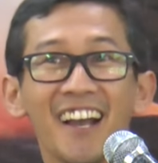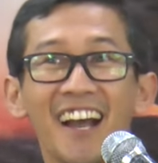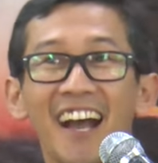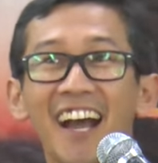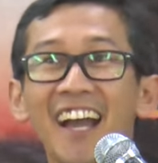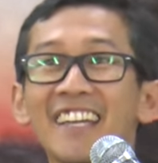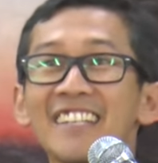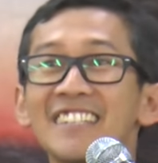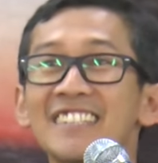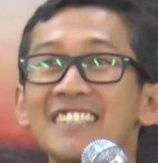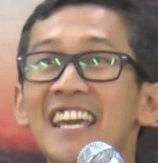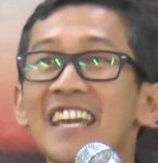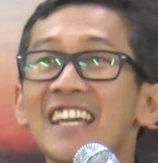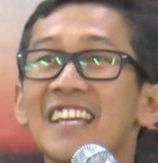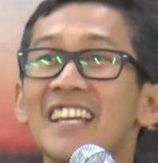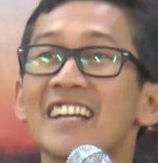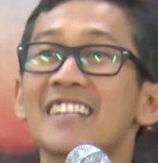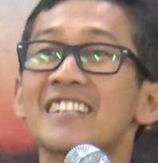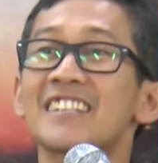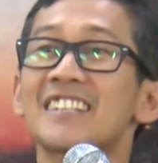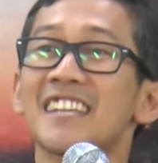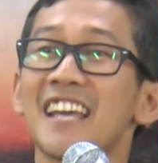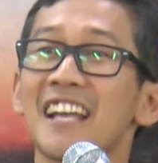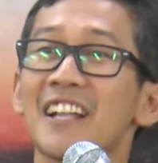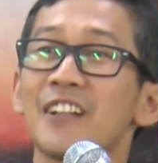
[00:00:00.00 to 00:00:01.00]
I take a
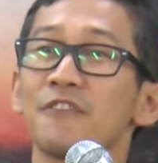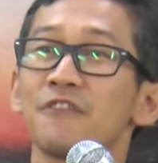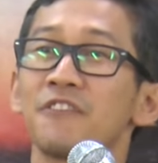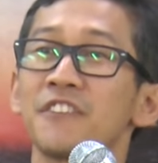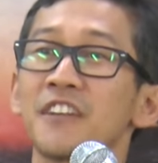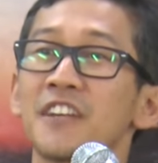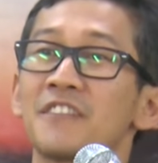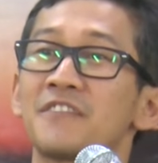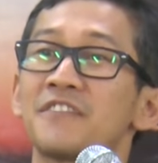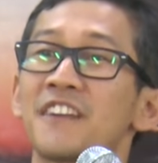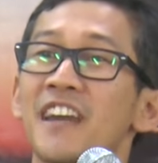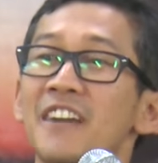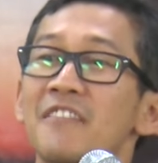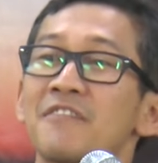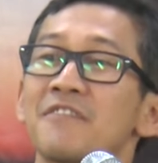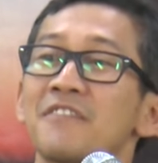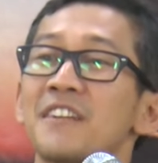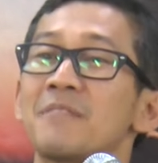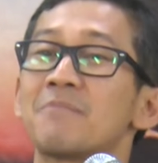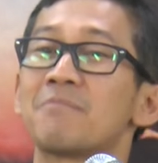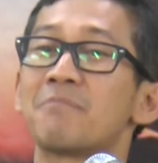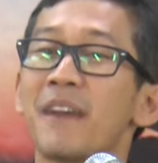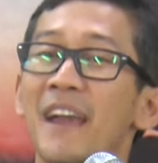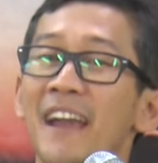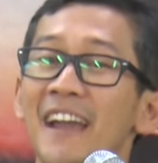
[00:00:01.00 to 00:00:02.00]
selfie of
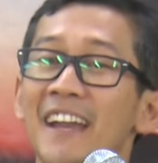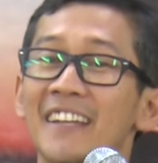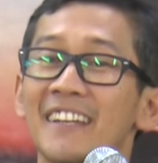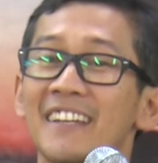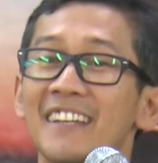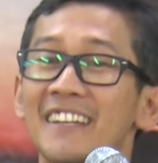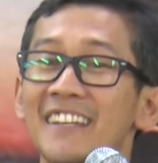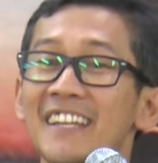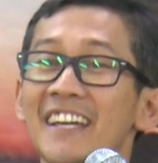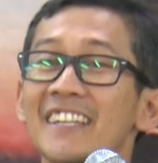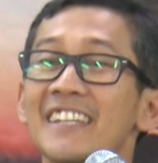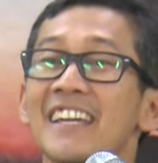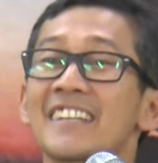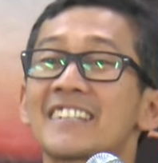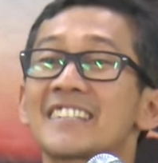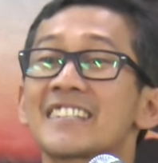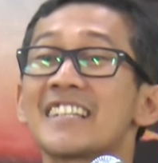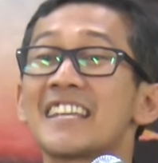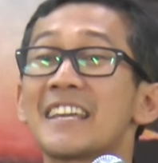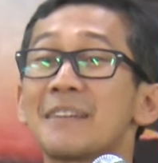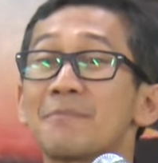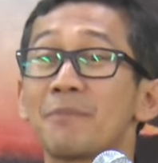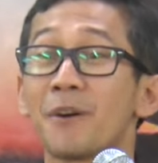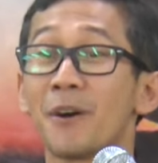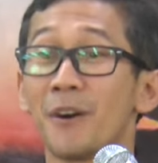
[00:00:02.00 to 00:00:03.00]
every bed that I
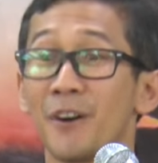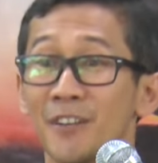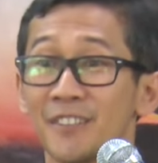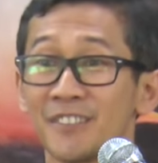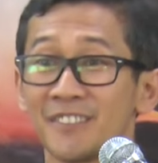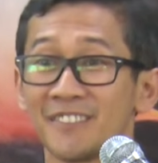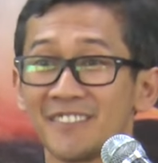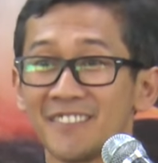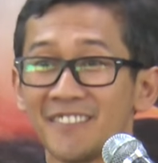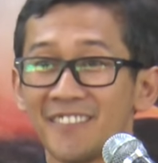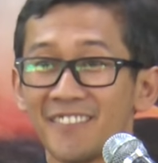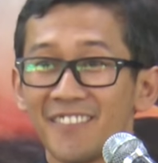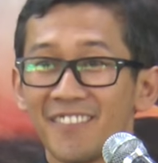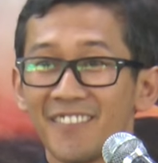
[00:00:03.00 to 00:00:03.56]
sleep on.